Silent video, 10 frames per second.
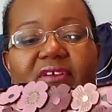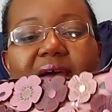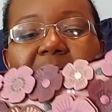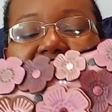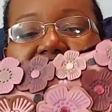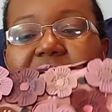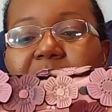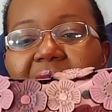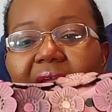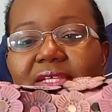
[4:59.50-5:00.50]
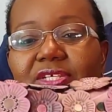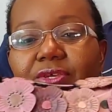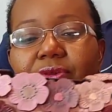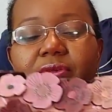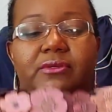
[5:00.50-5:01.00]
Got my Dinky packed
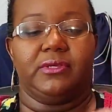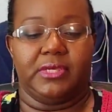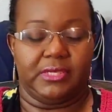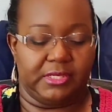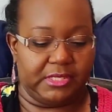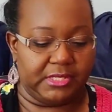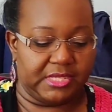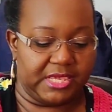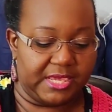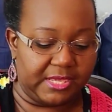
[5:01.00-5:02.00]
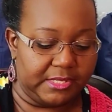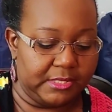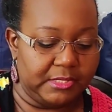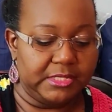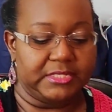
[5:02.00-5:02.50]
here, And
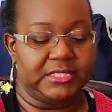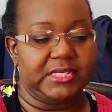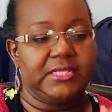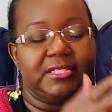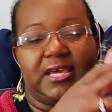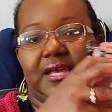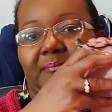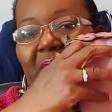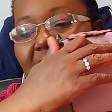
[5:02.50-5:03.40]
again, let's see, it's got a